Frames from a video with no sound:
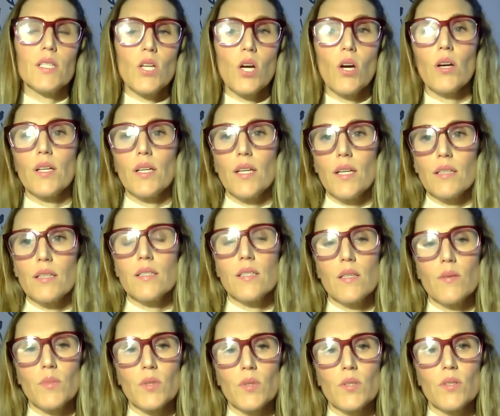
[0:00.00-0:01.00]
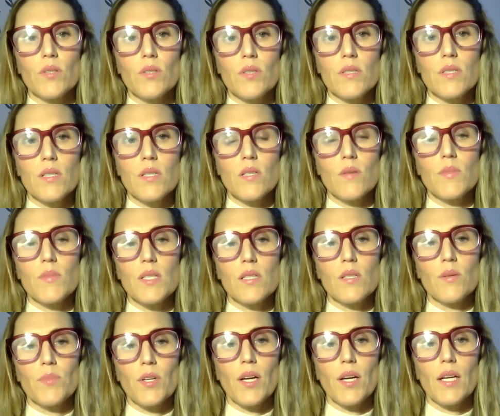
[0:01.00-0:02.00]
targeting the similar systems in
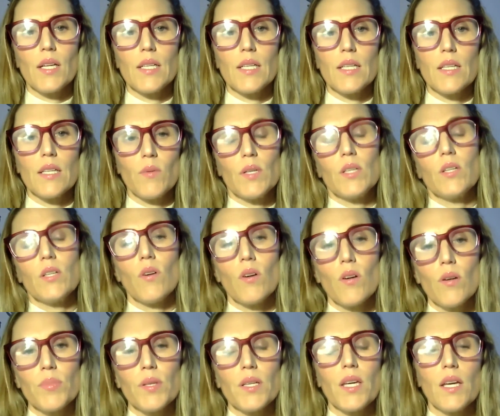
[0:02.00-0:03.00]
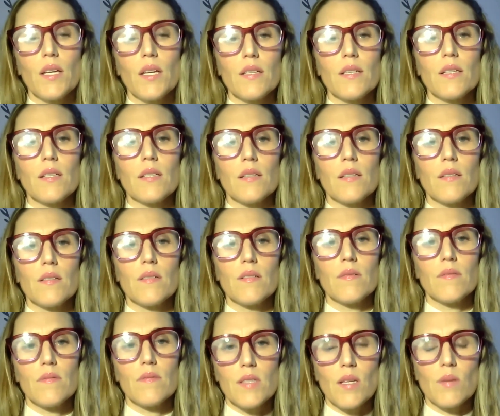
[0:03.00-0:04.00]
the brain that we know are implicated in
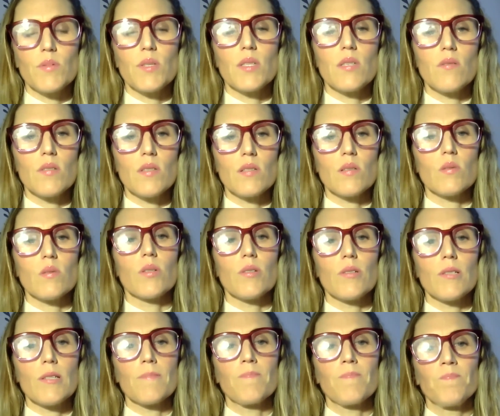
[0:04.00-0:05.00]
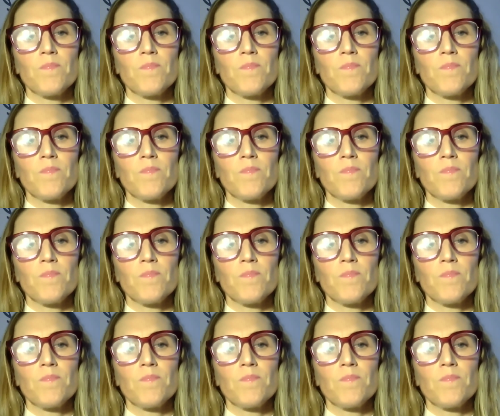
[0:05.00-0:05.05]
substance use disorders.